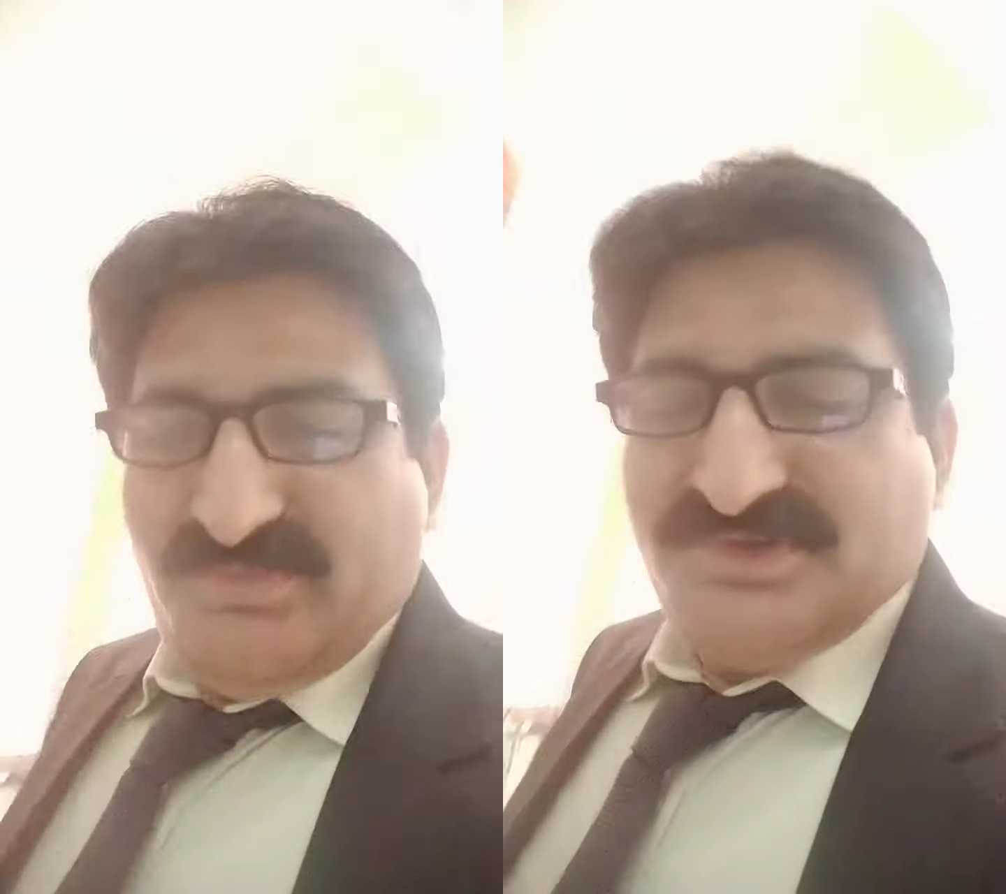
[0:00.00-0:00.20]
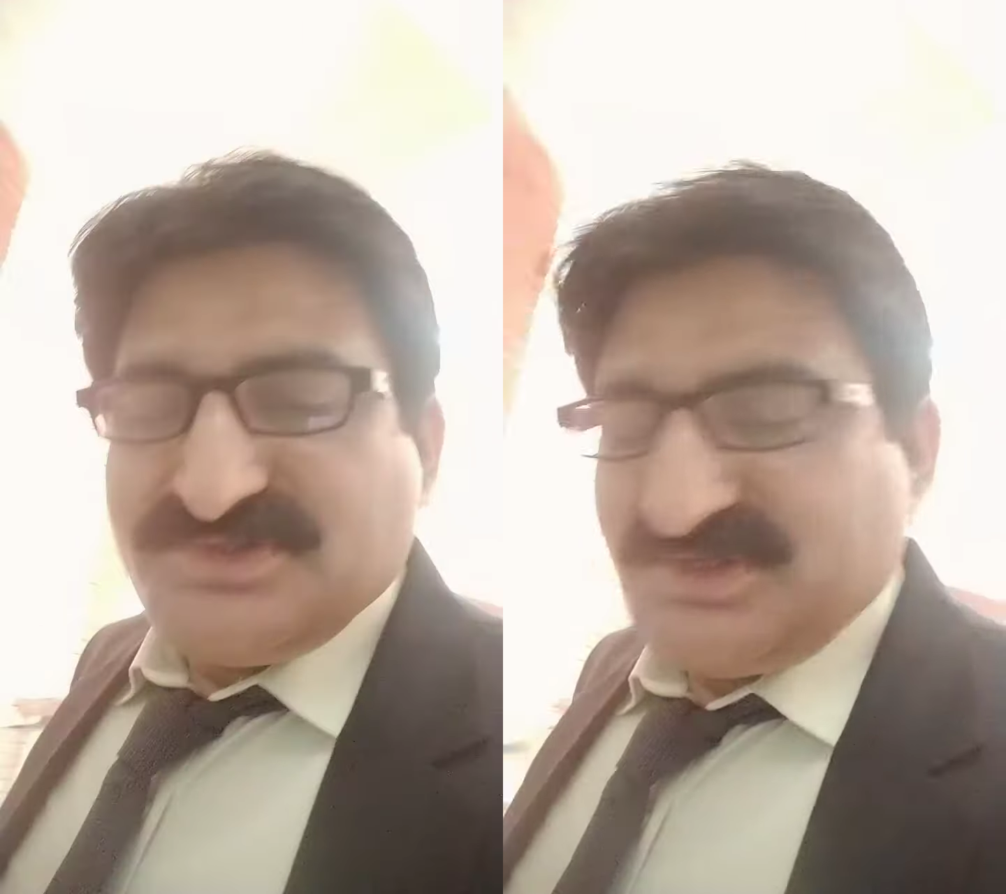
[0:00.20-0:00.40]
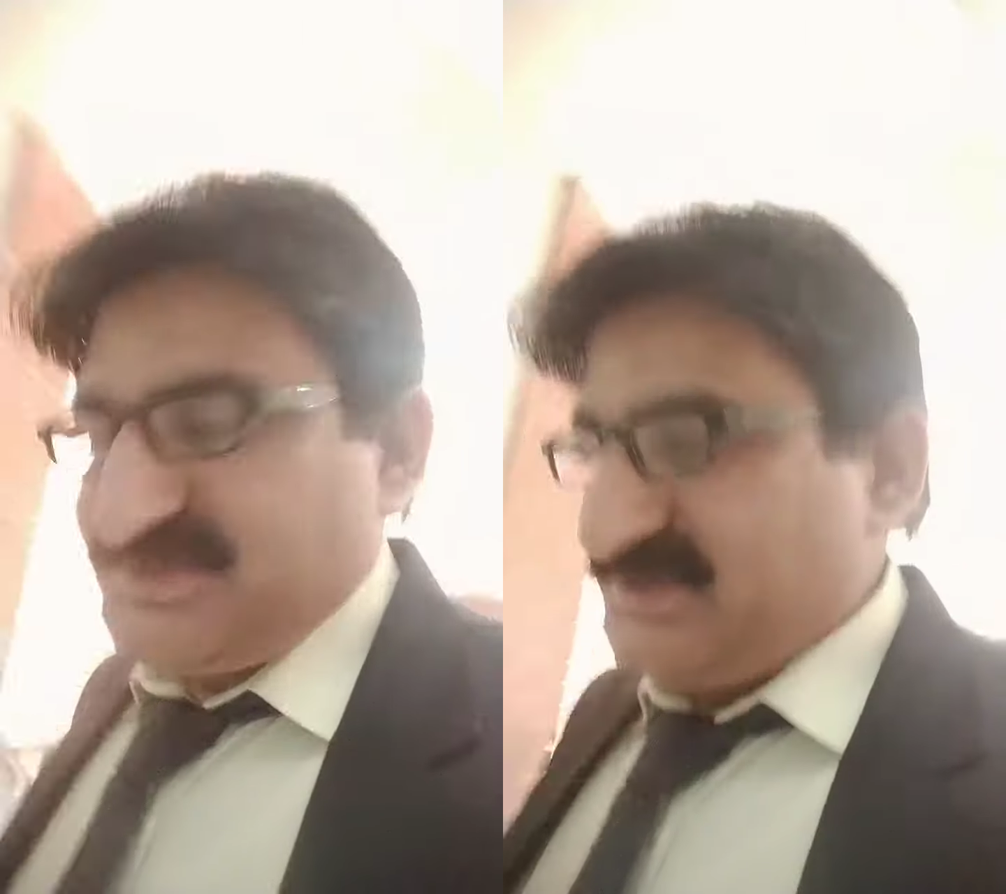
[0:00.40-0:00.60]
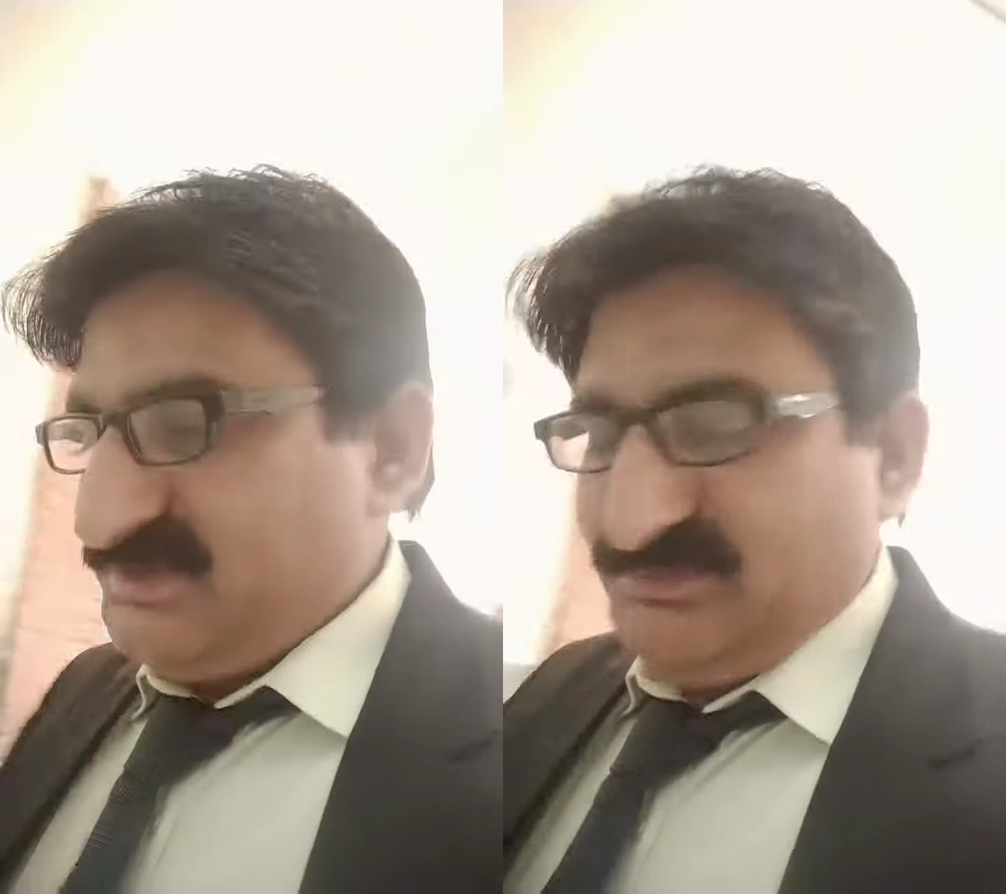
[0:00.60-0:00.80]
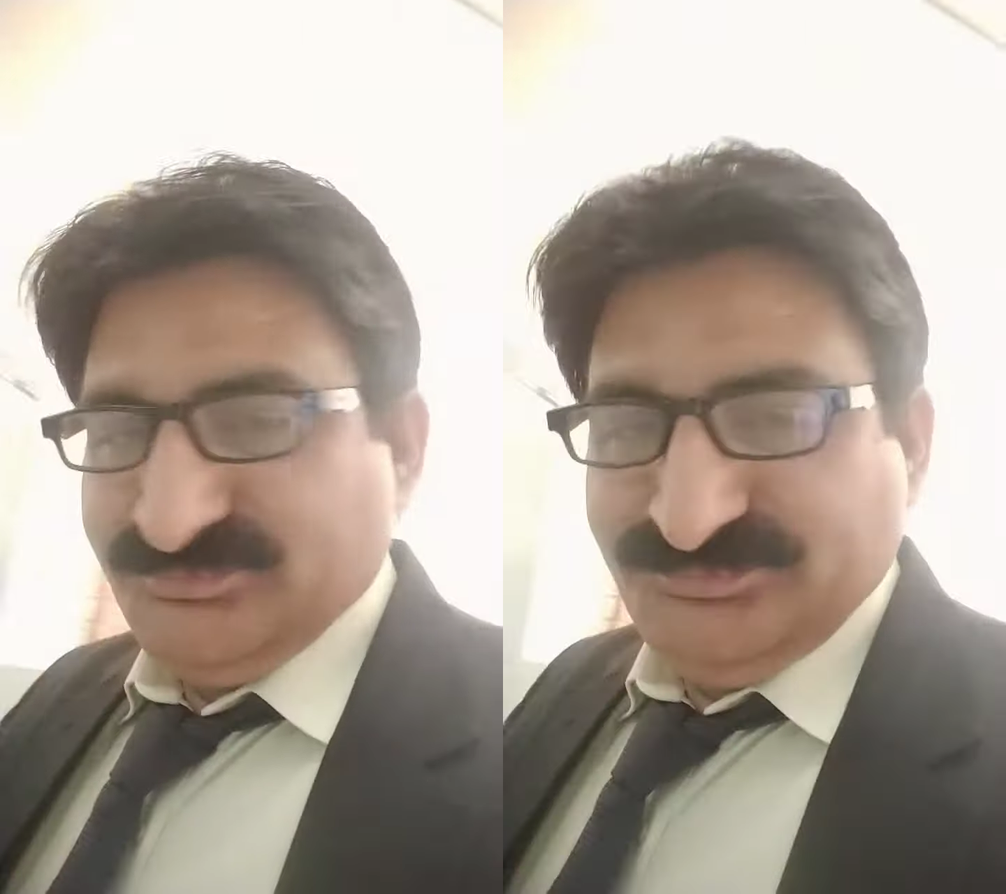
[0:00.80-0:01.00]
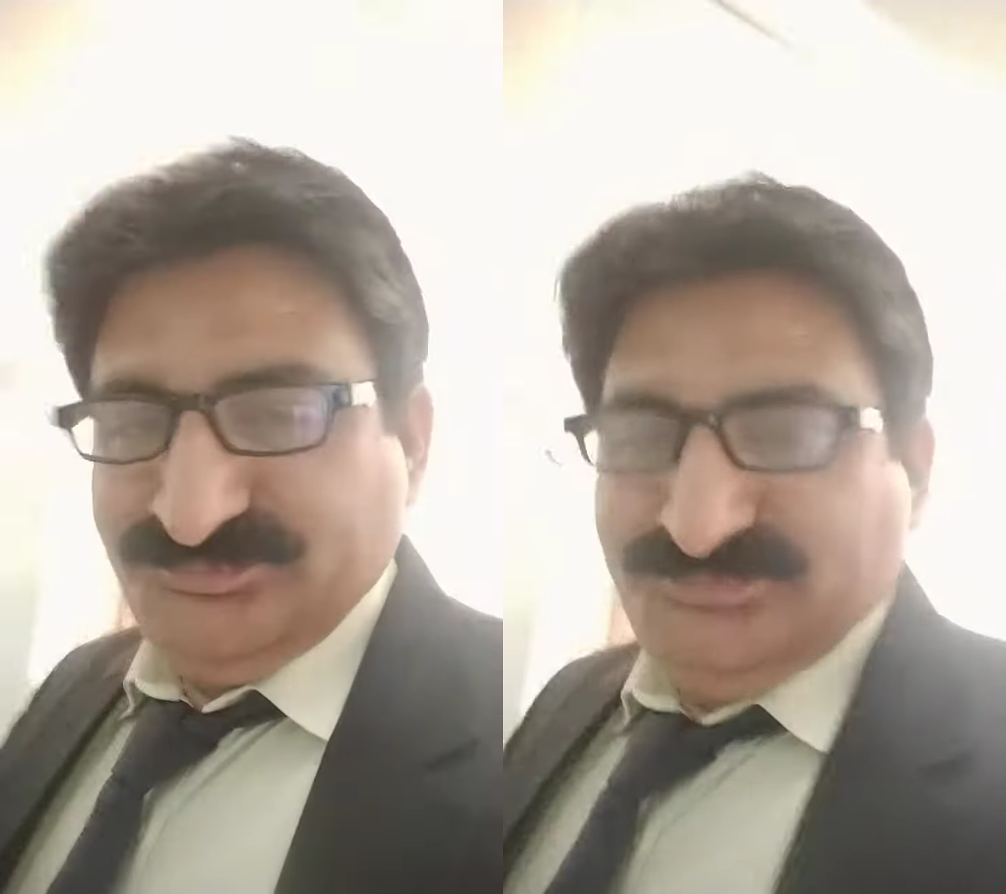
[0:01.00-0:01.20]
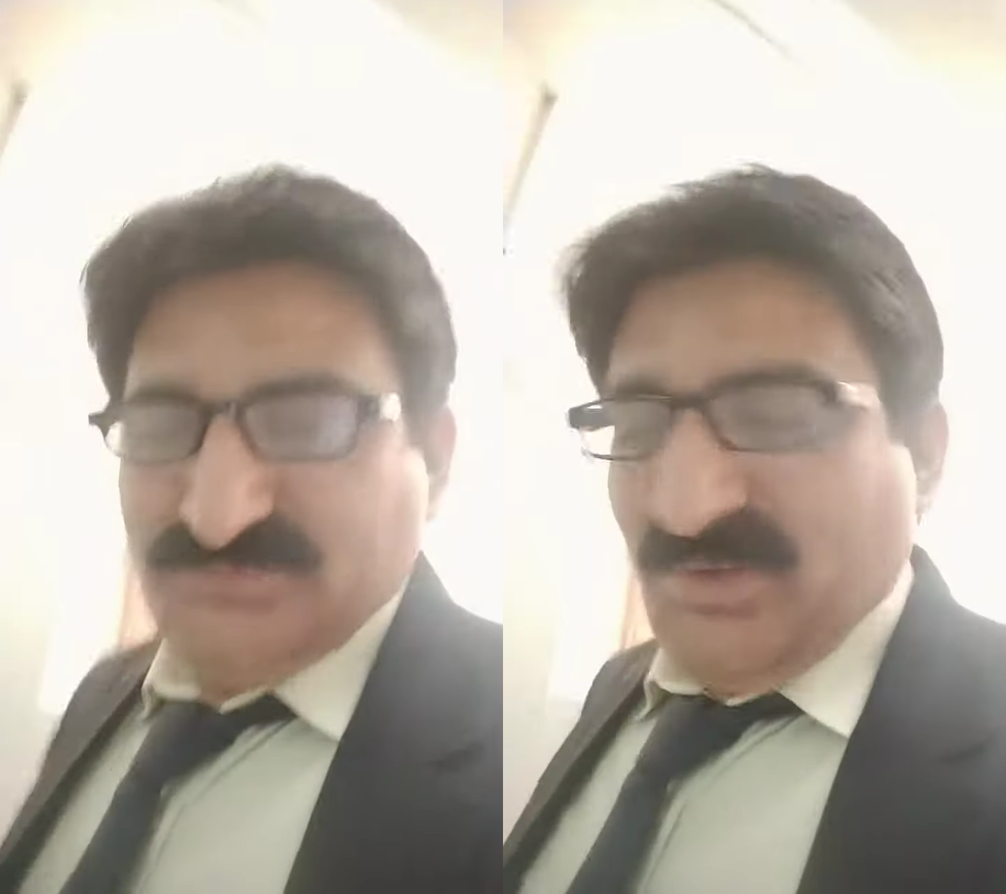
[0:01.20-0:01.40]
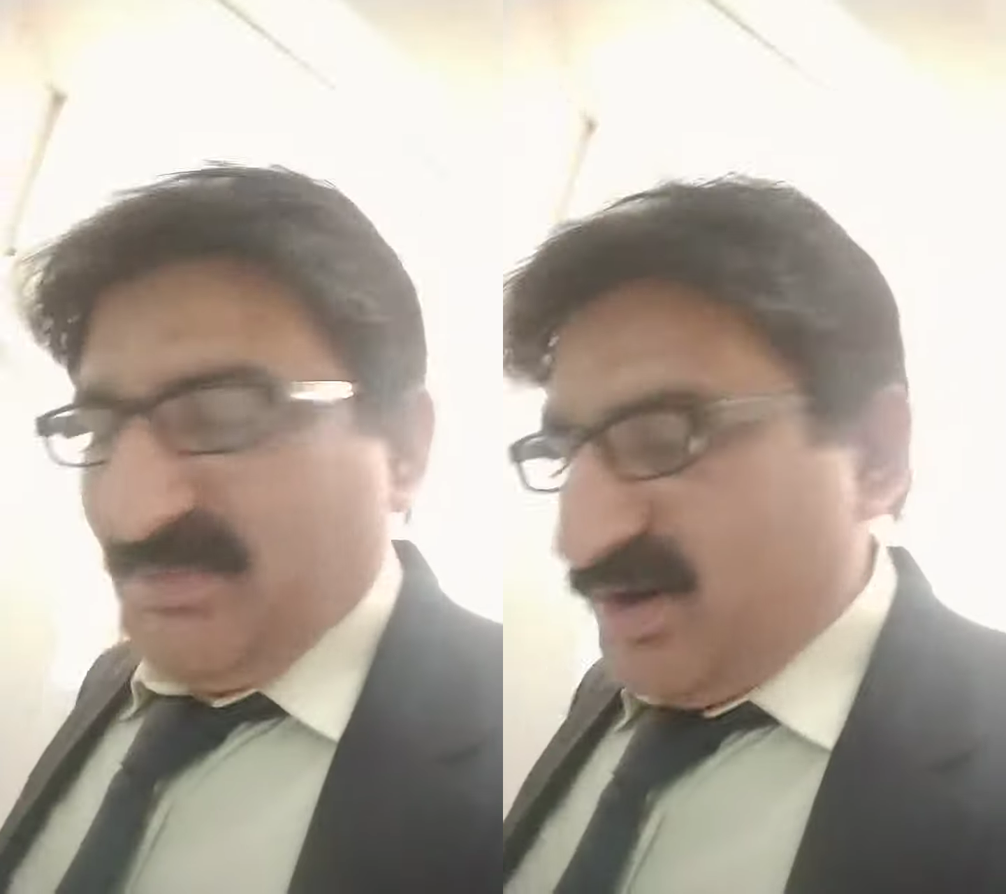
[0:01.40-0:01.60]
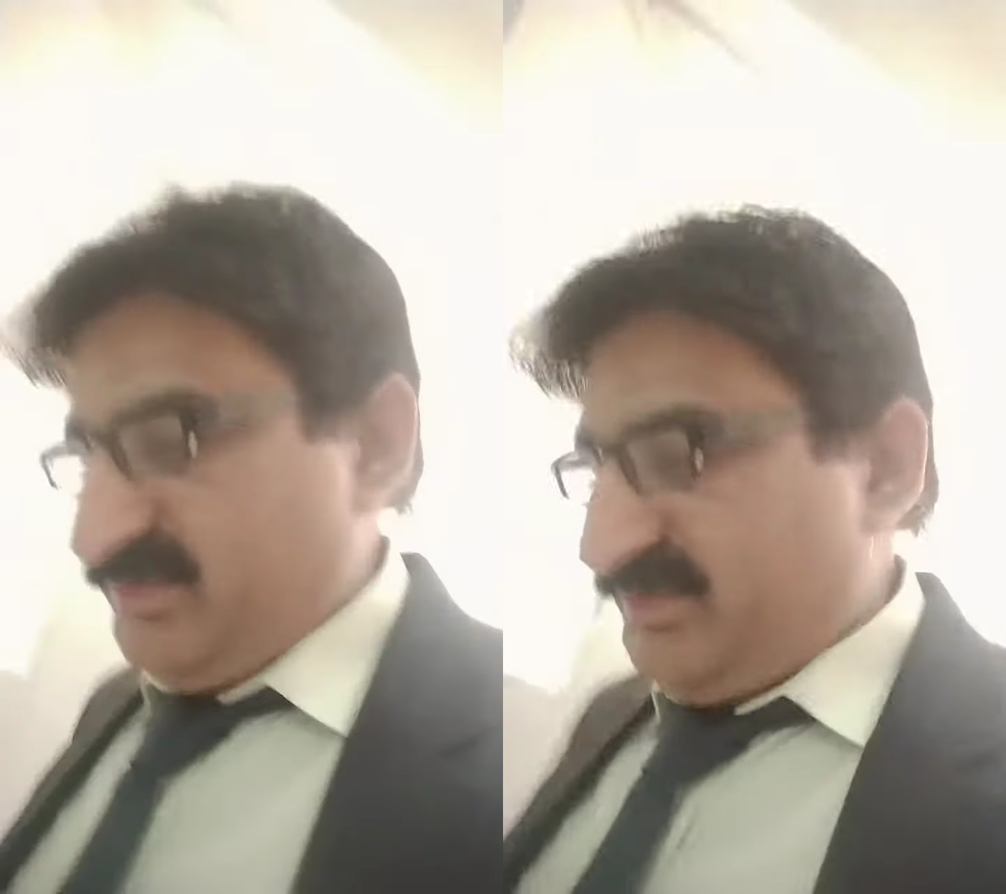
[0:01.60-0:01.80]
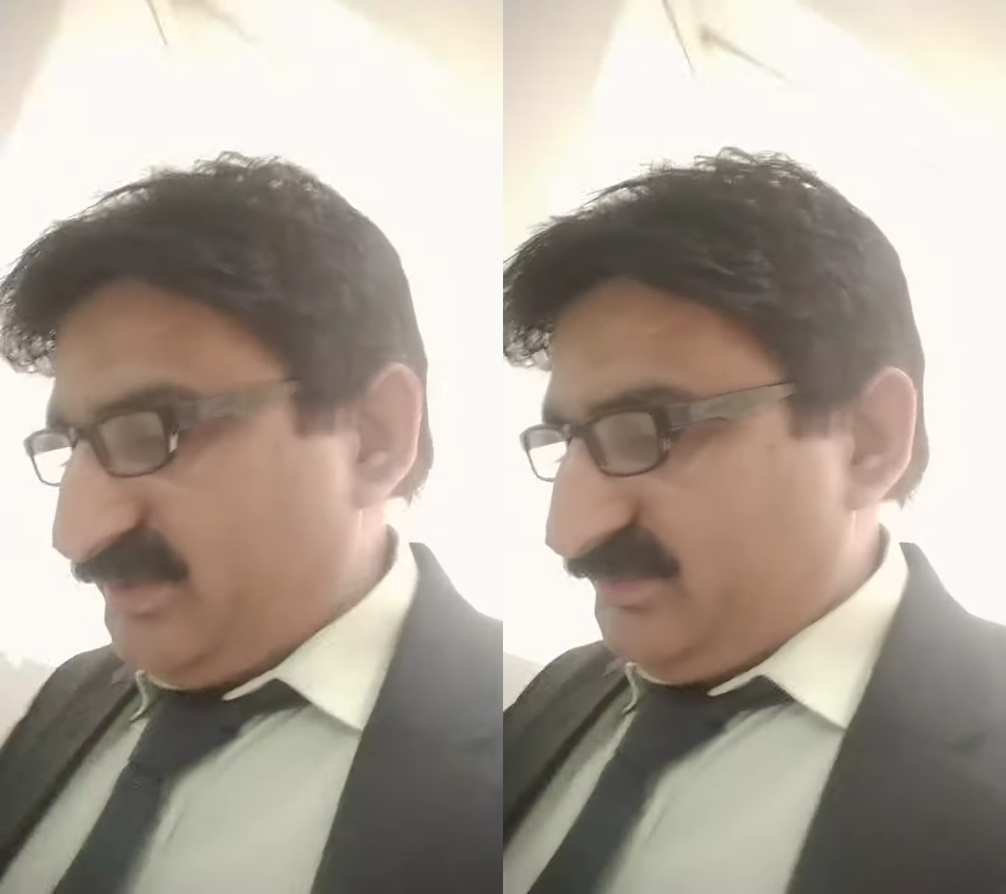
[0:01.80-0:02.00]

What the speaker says: discussing about